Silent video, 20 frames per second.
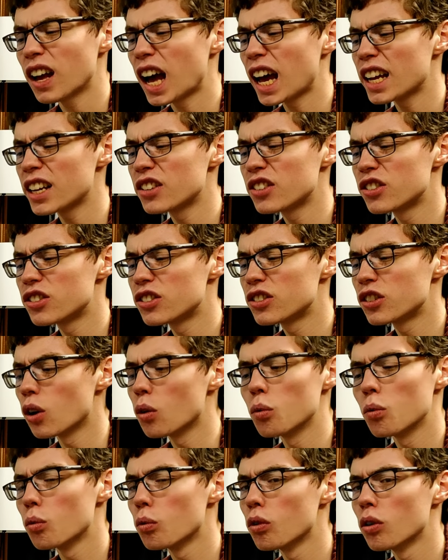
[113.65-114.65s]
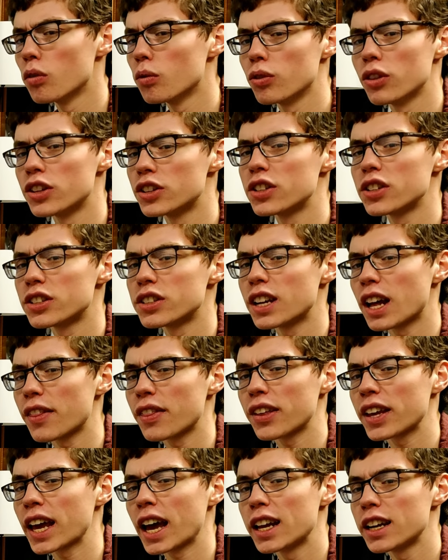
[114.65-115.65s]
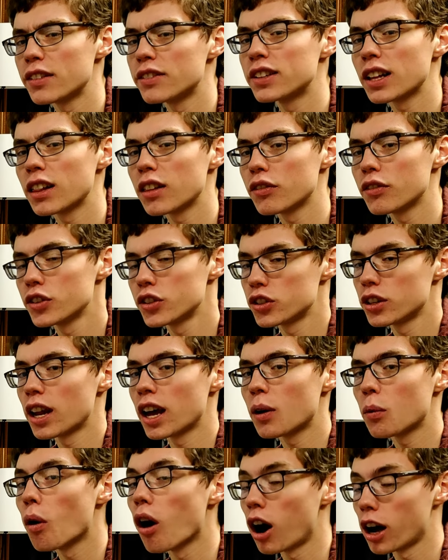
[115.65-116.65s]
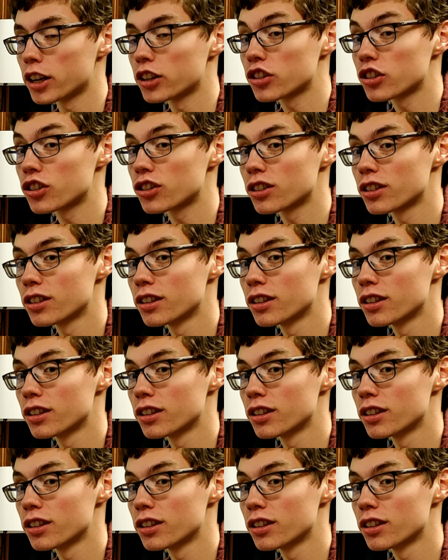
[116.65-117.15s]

I don't, this is not the kind of television I watch.